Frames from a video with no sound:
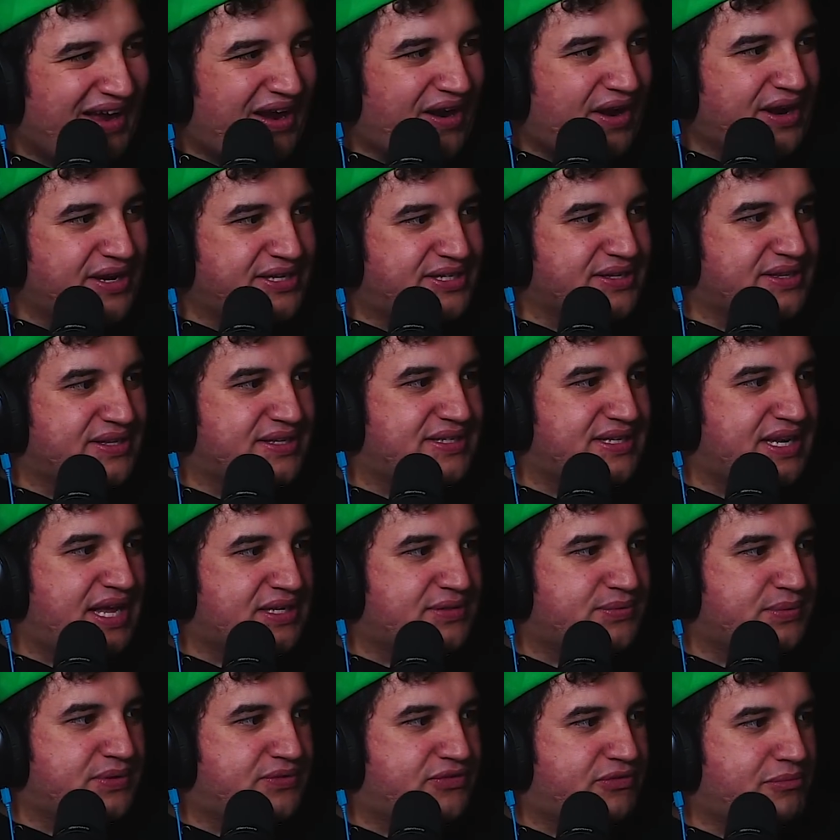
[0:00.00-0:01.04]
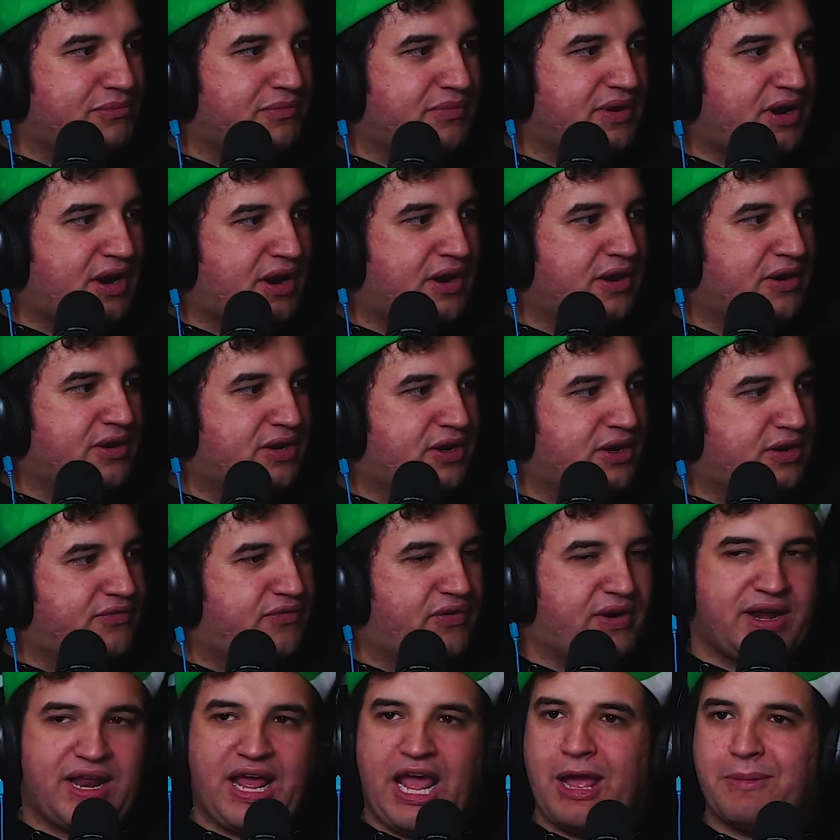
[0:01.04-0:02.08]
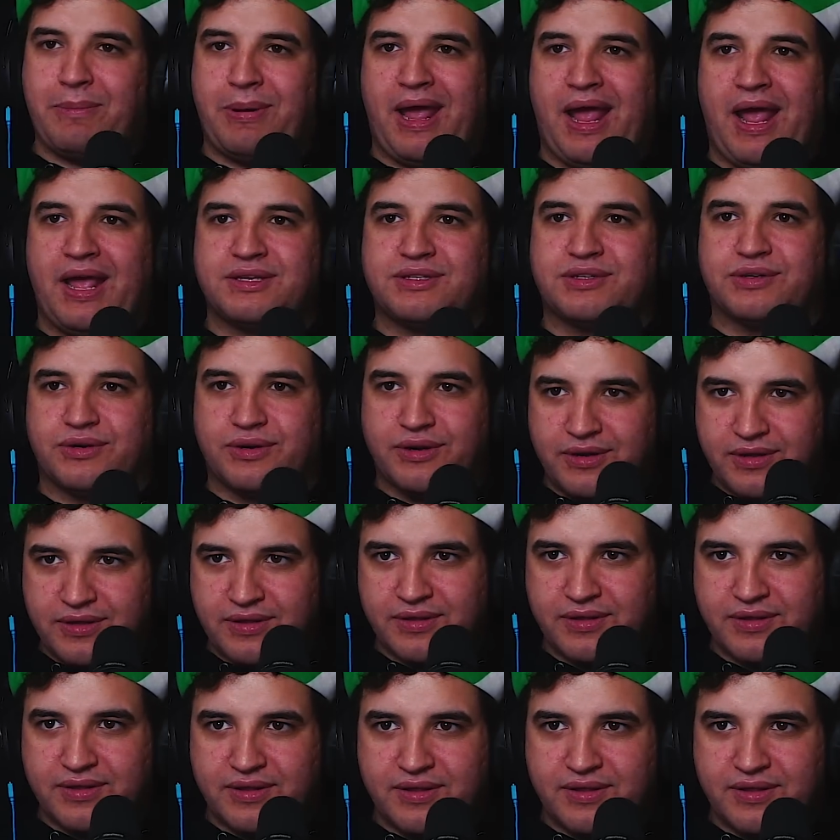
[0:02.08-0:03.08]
All right, so this next one's from our good friend Haphazard.